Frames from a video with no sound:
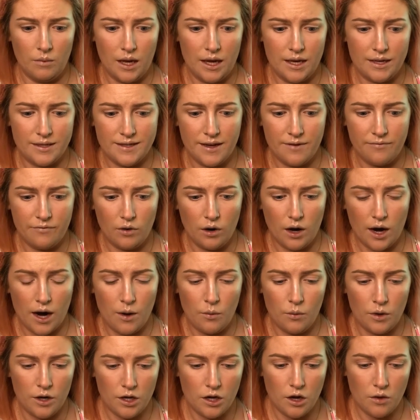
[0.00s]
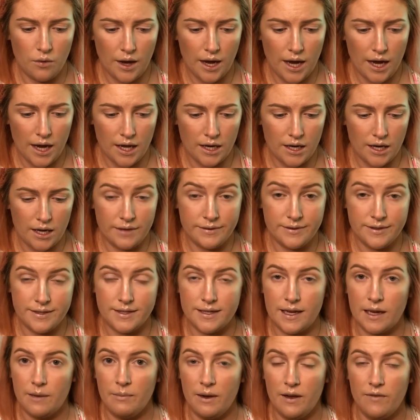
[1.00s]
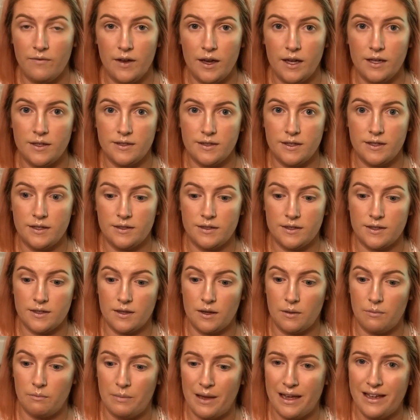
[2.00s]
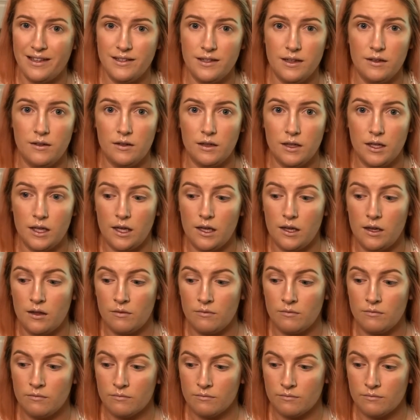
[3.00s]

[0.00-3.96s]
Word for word: except for I want to go ahead and set my face, since basically